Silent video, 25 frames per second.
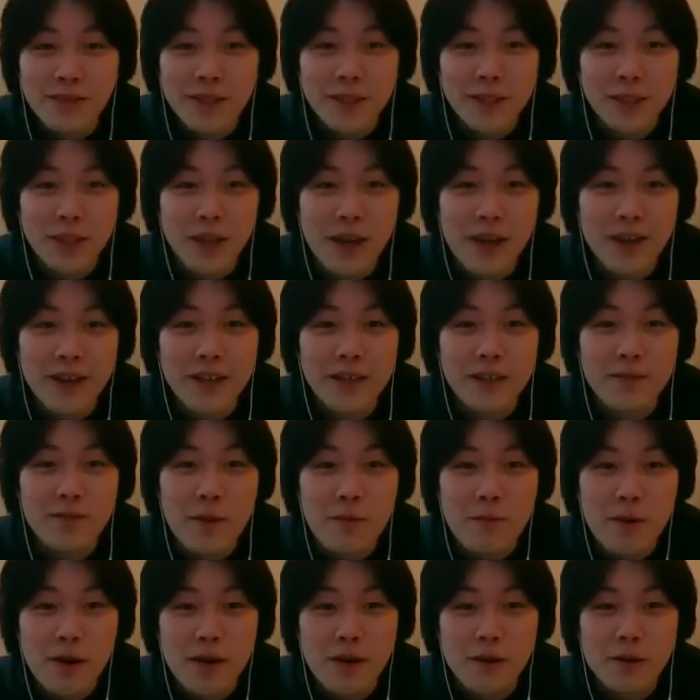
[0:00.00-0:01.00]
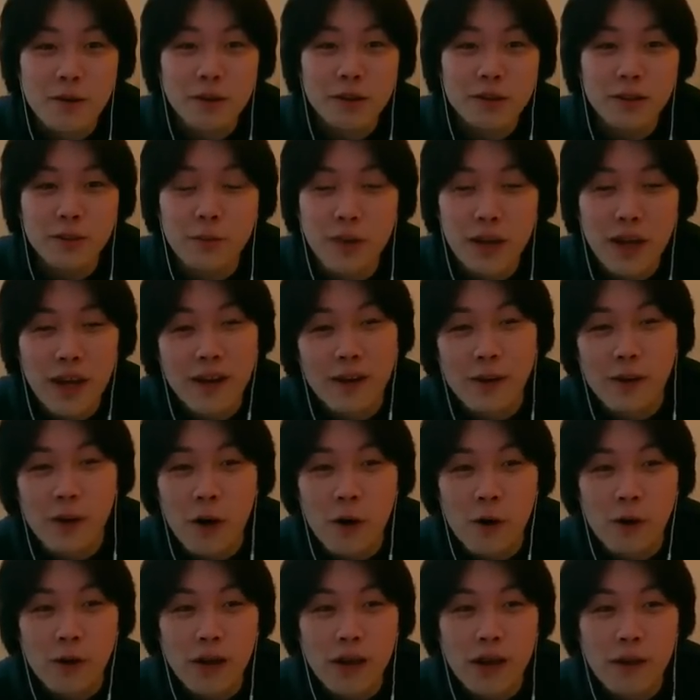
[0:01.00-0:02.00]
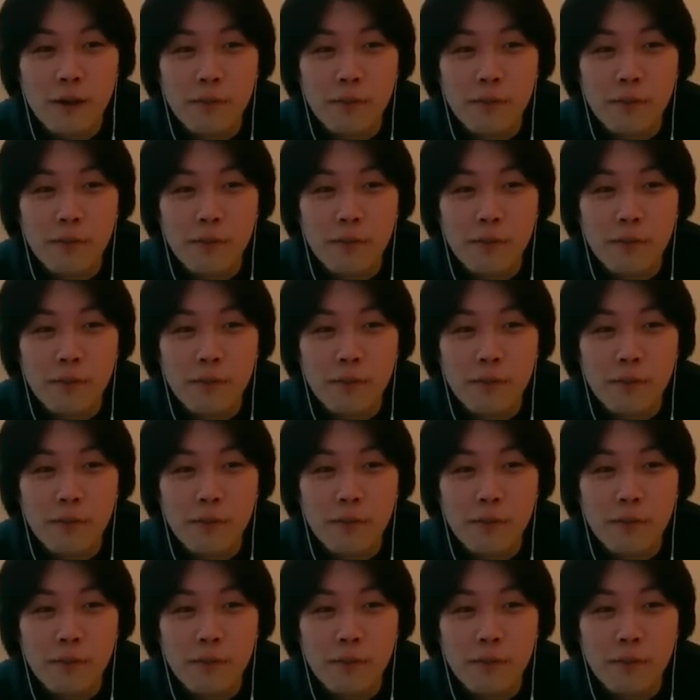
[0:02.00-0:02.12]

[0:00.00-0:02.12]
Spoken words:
The journey has been pretty awesome. We got a gold here.